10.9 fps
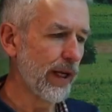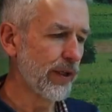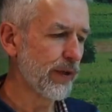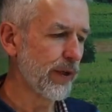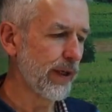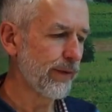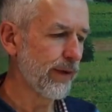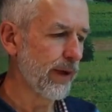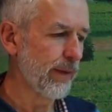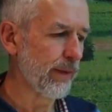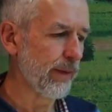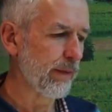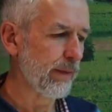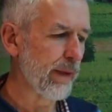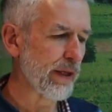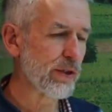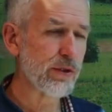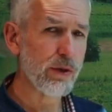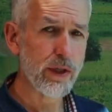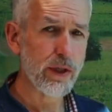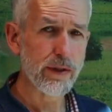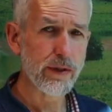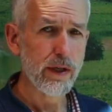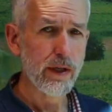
entry from my student,